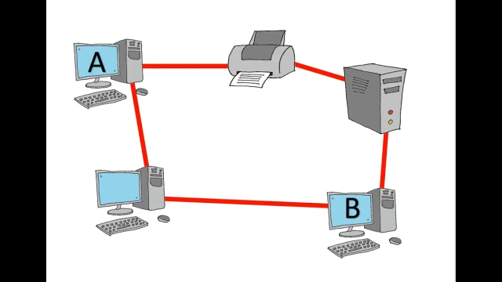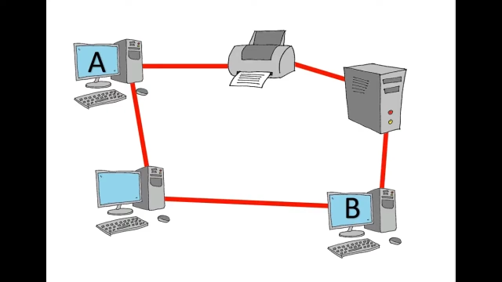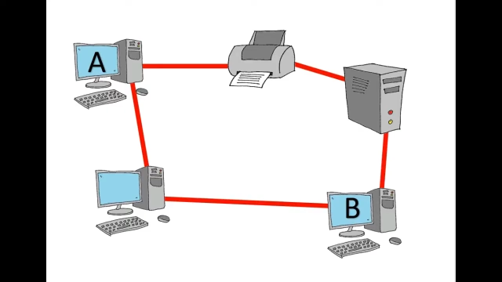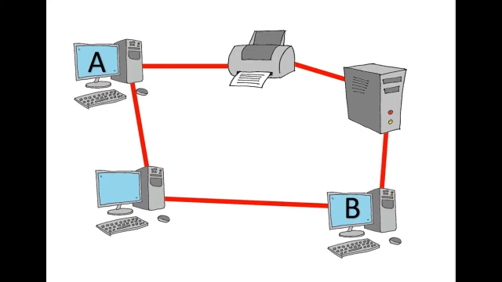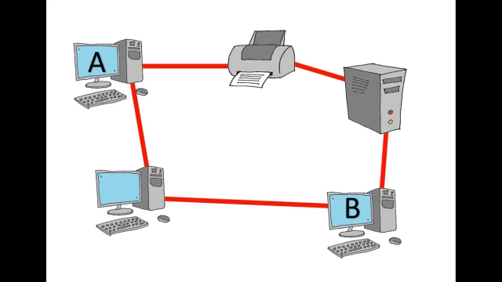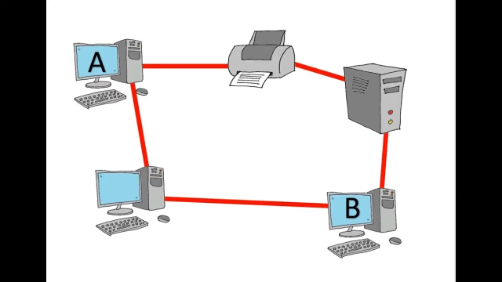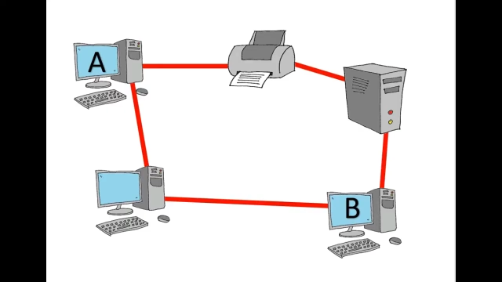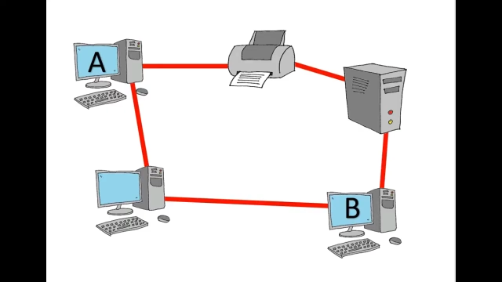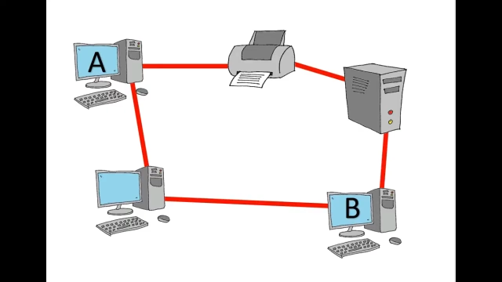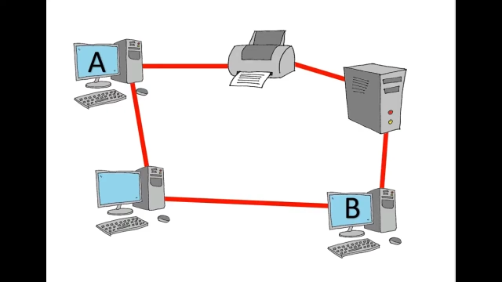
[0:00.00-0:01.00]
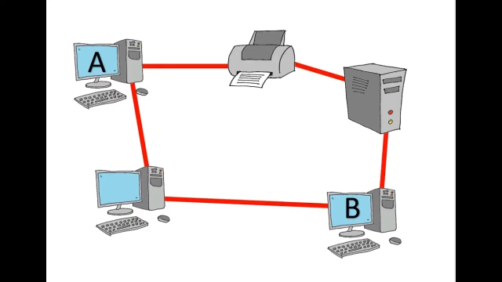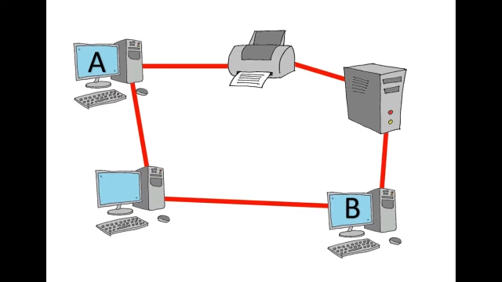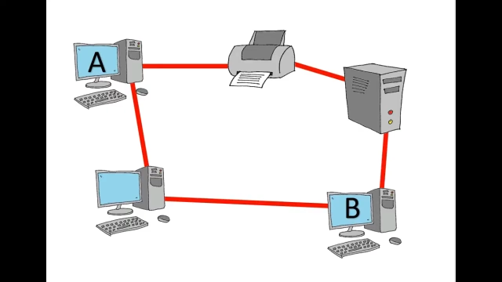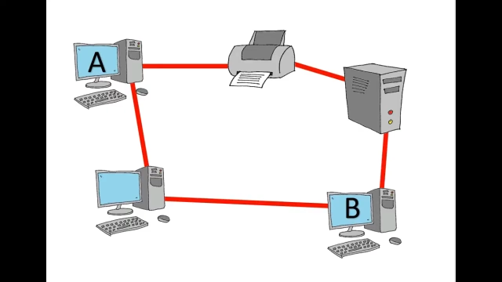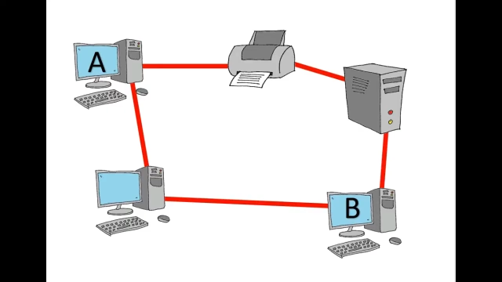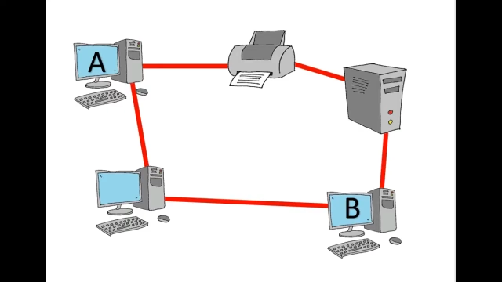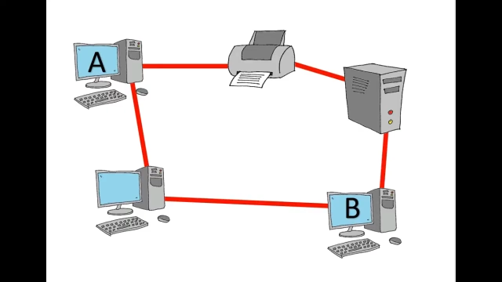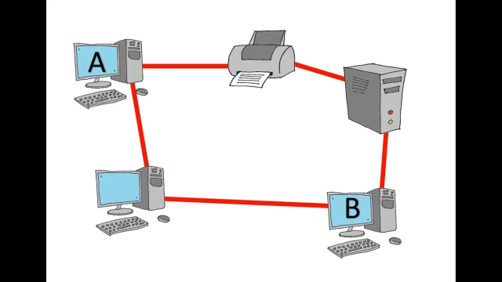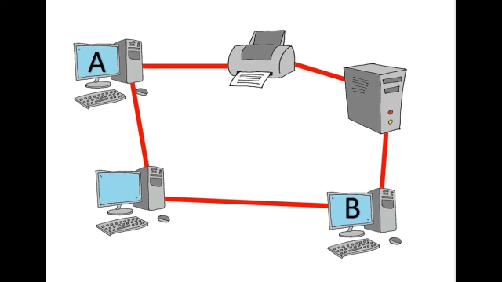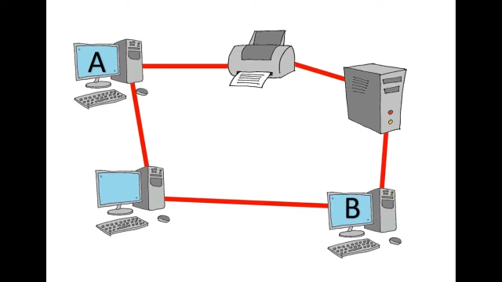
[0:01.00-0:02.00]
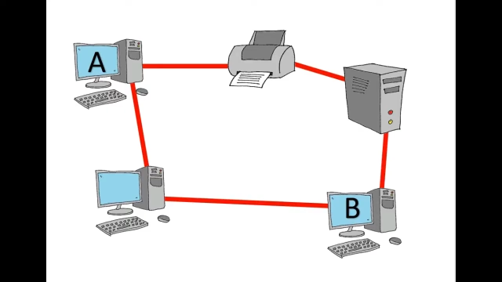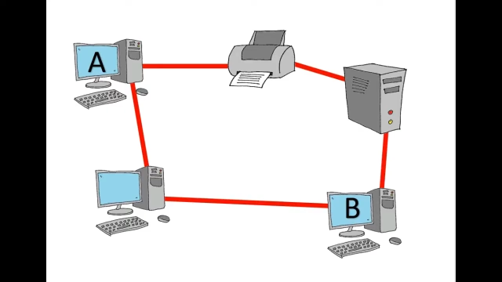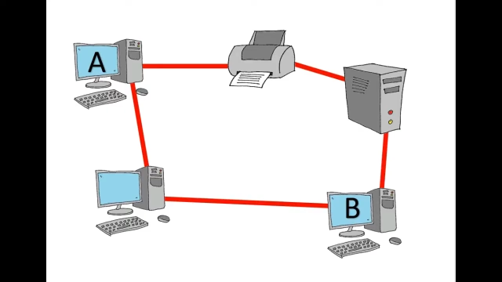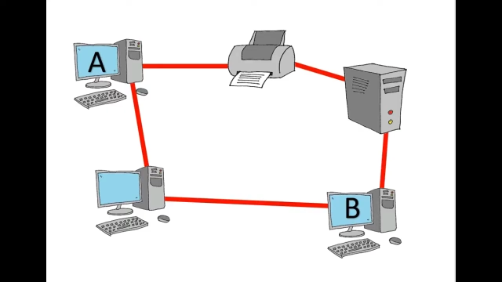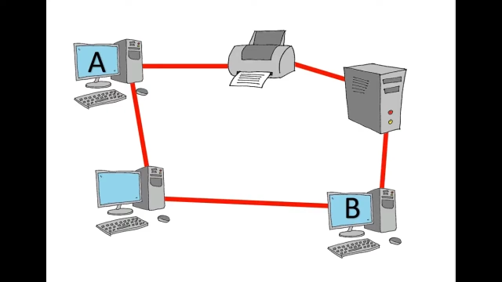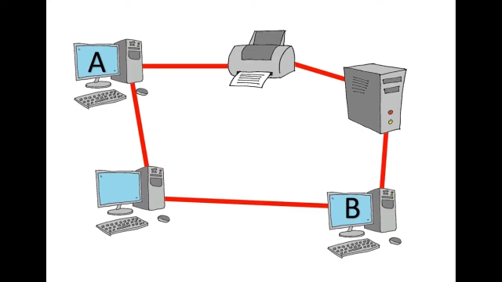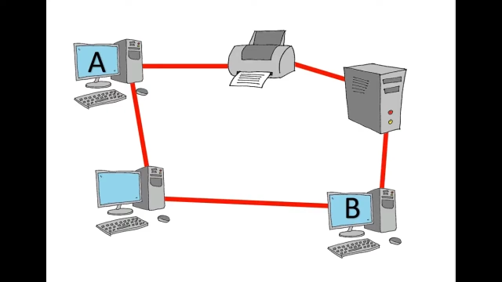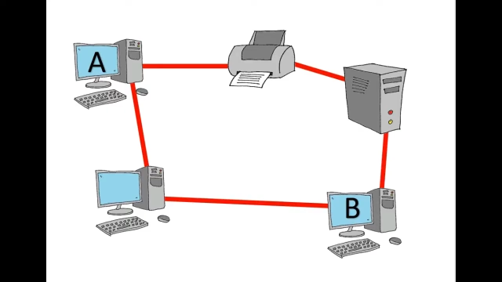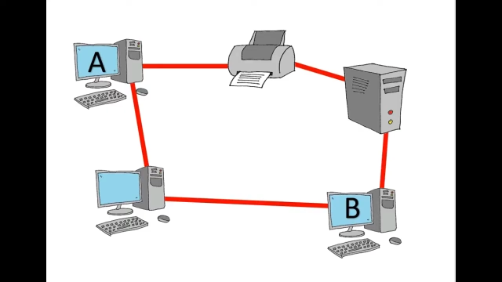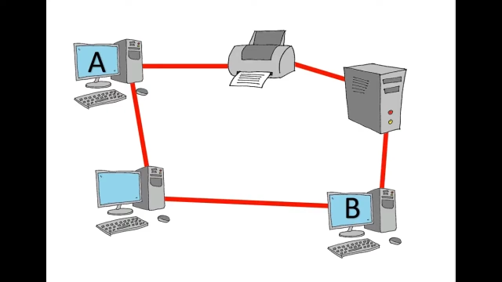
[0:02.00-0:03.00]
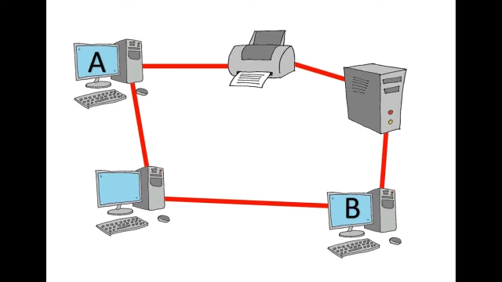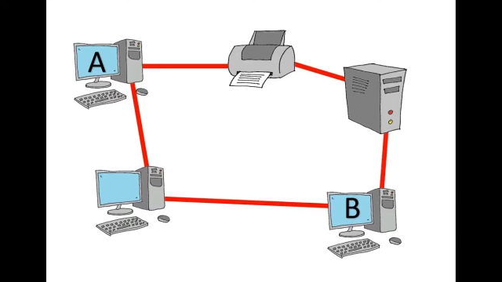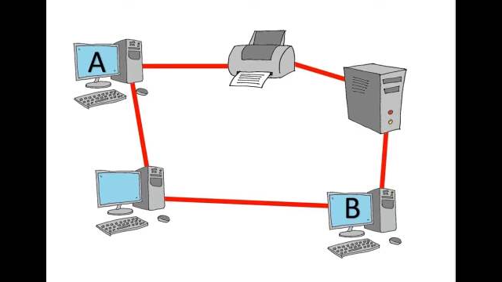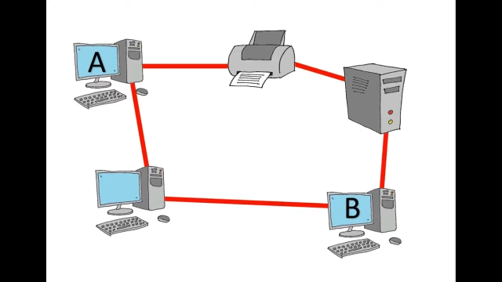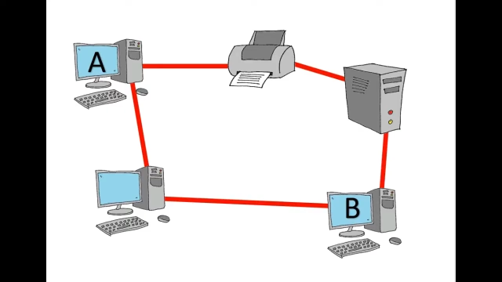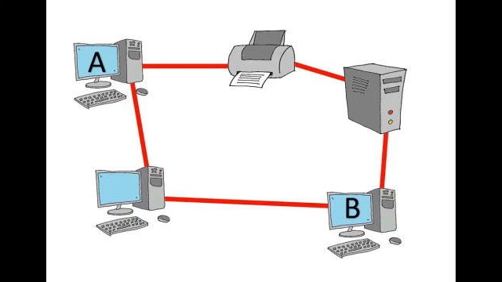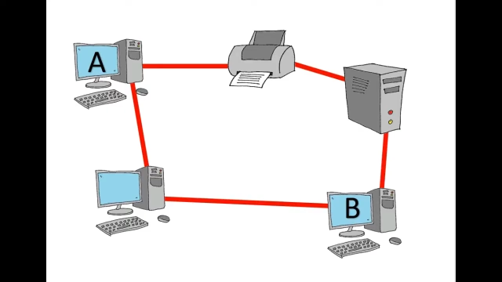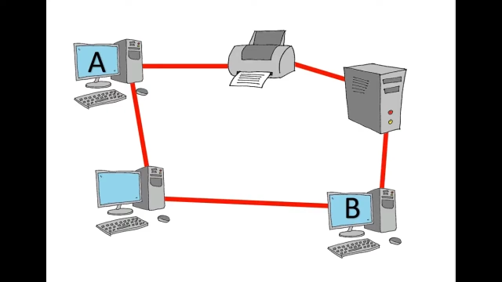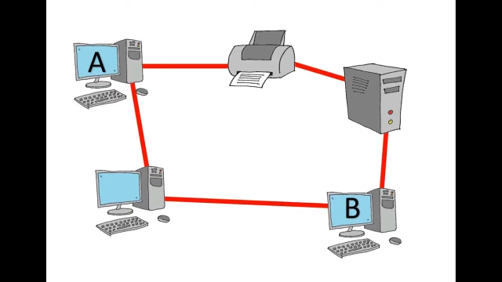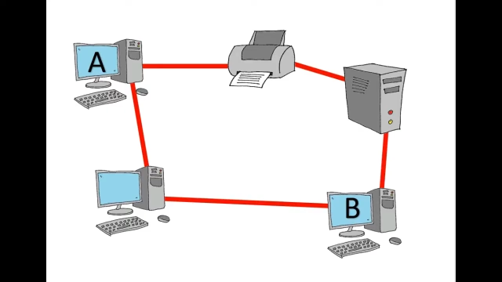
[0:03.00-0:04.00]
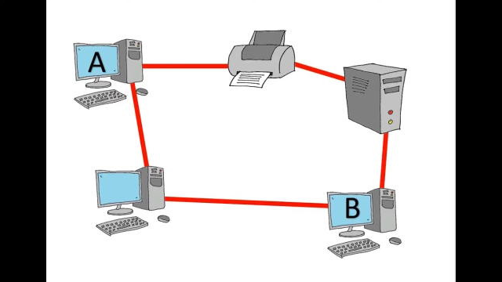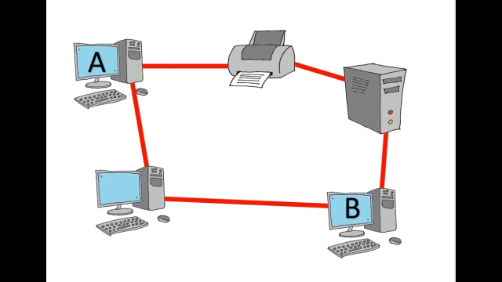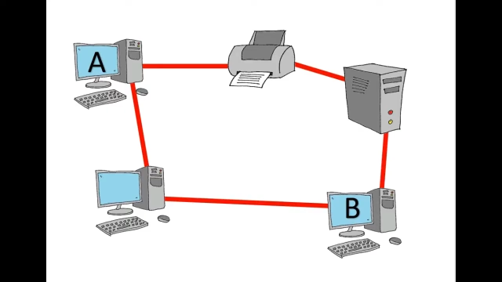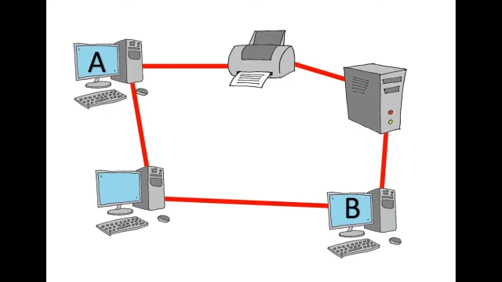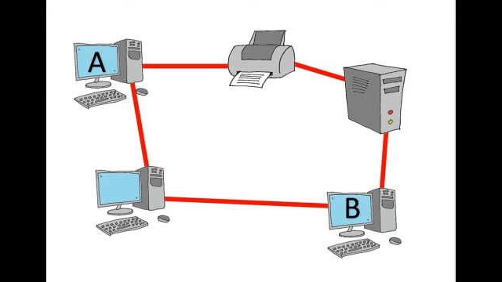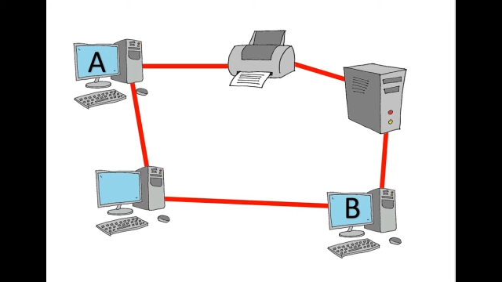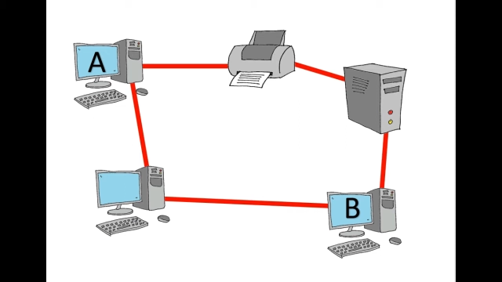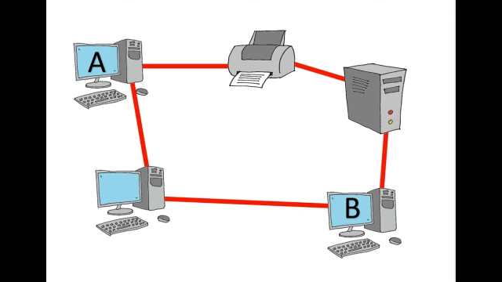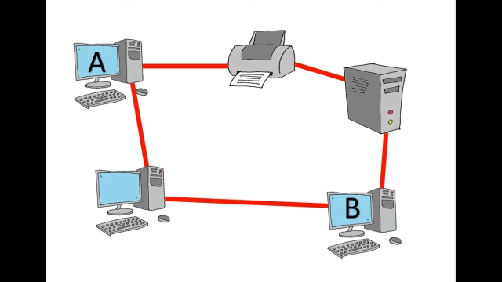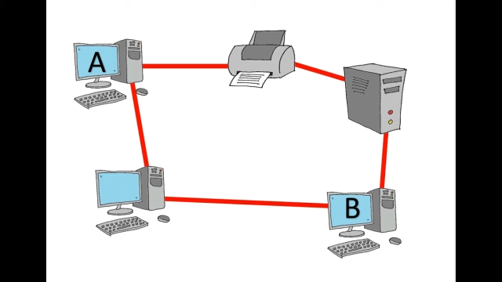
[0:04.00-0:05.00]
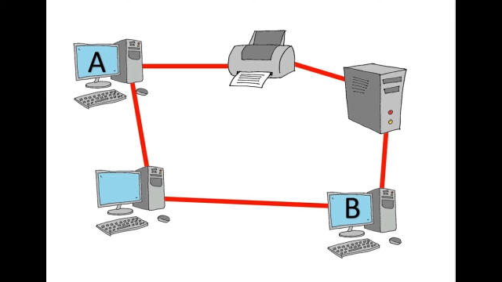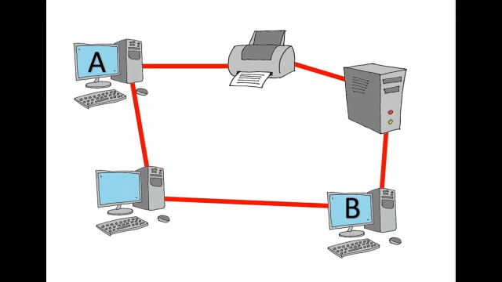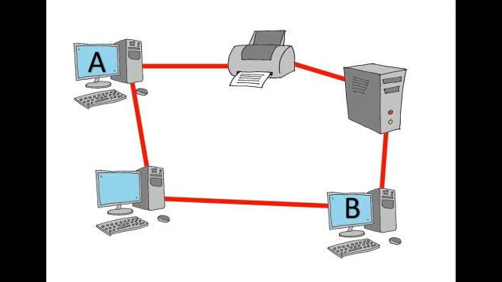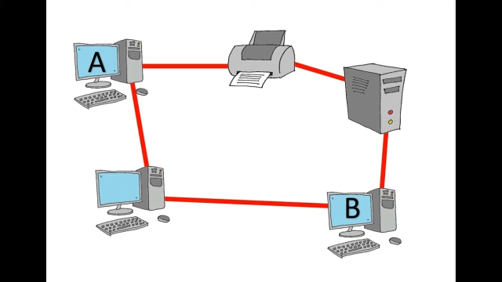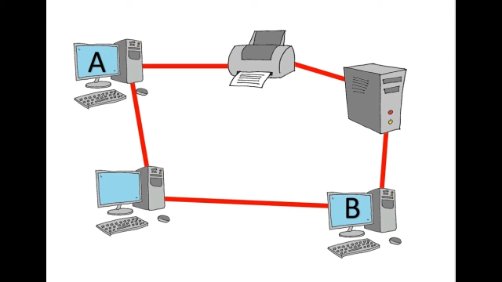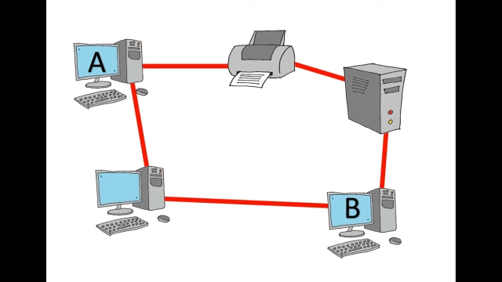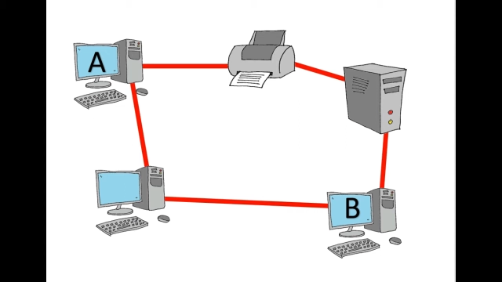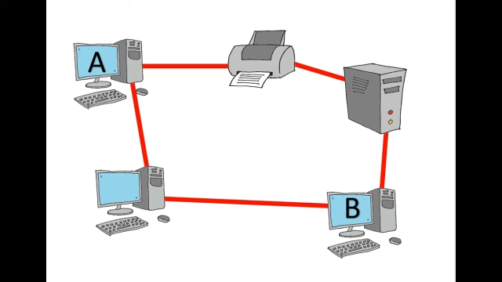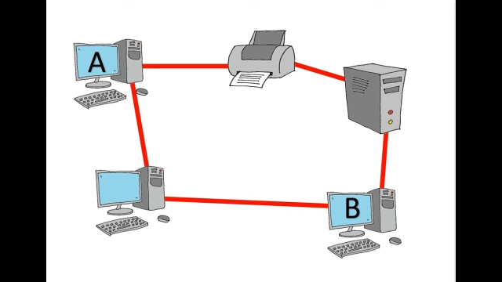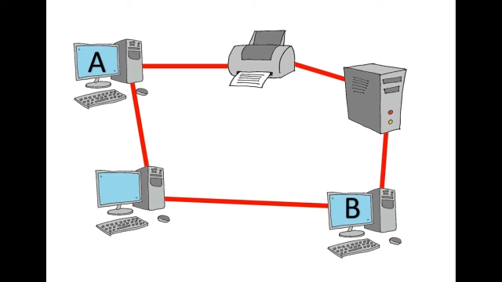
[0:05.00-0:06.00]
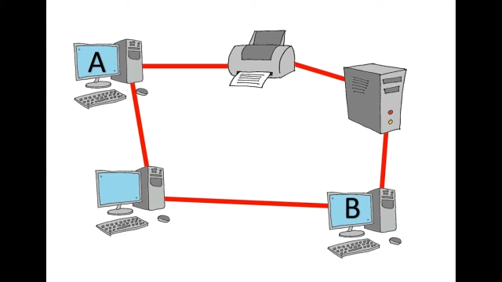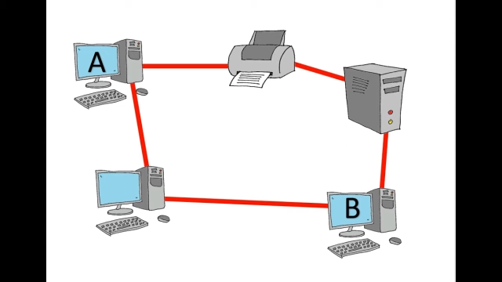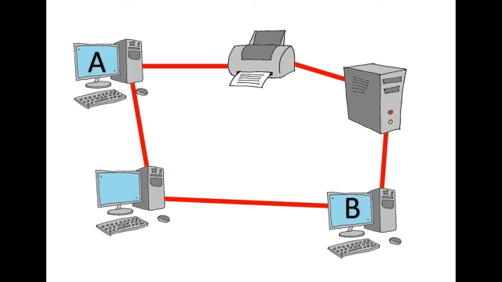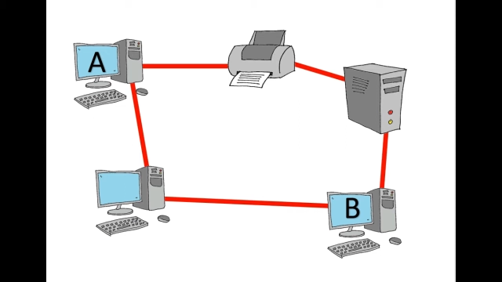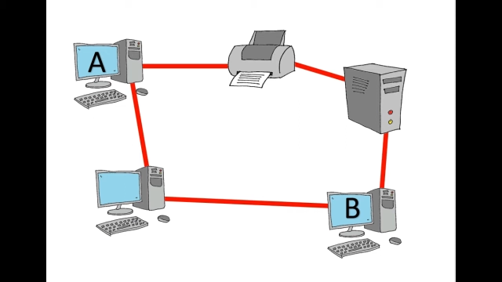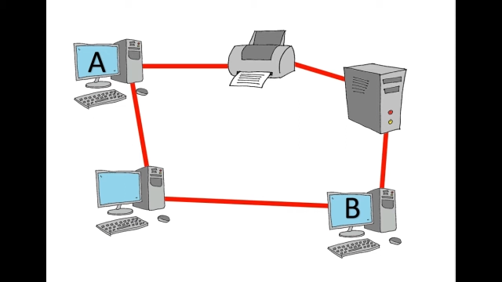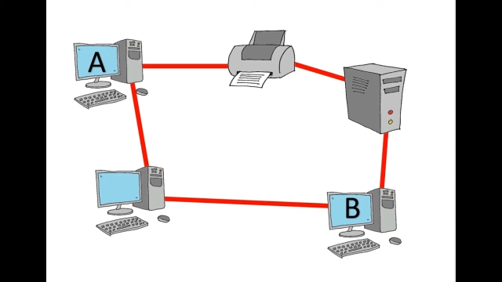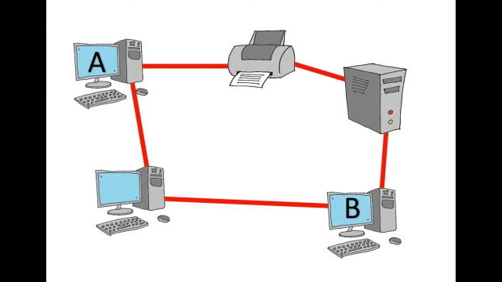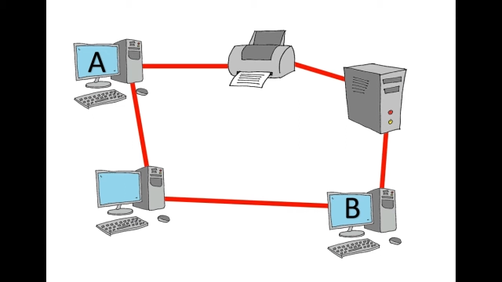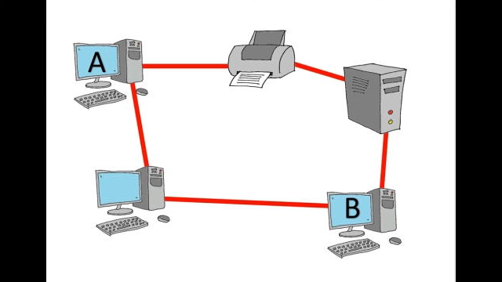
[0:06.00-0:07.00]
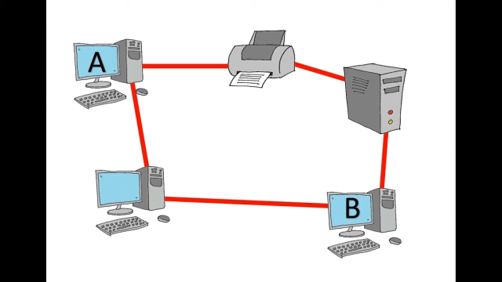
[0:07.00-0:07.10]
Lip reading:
[unreadable: no face in view]